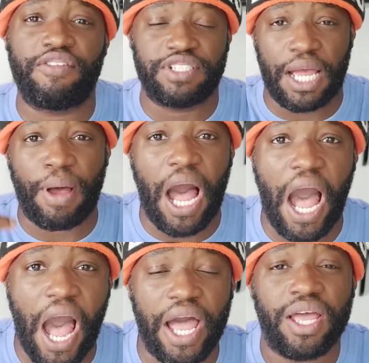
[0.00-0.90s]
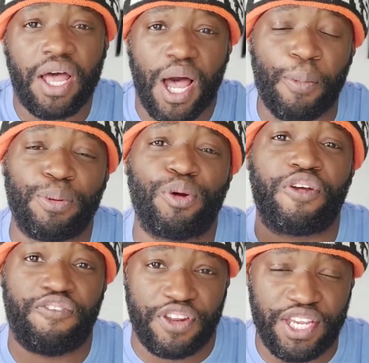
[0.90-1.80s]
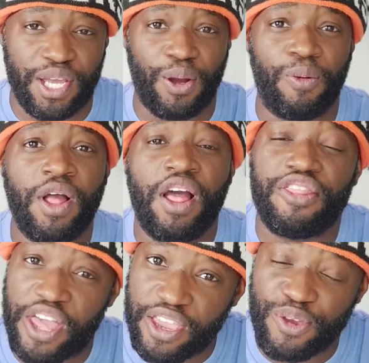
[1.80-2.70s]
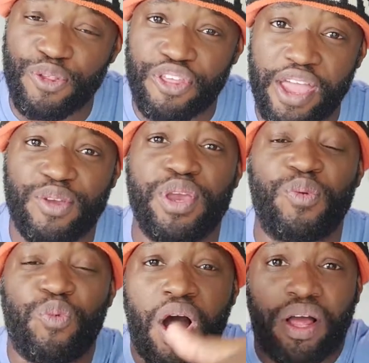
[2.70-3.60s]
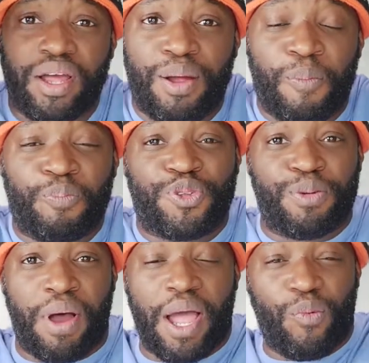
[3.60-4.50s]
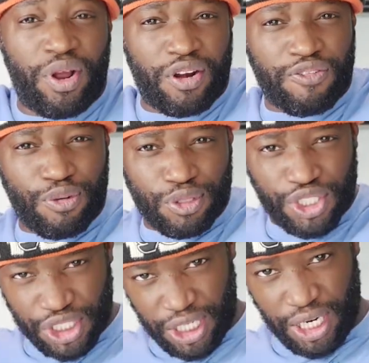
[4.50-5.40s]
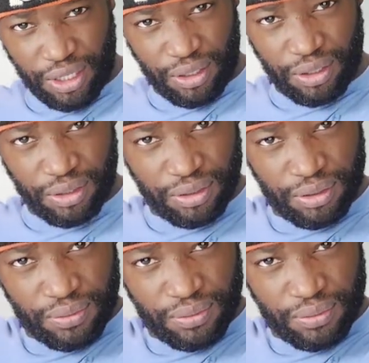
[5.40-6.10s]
every time I upload a video. Thank you, and welcome to my wonderful channel.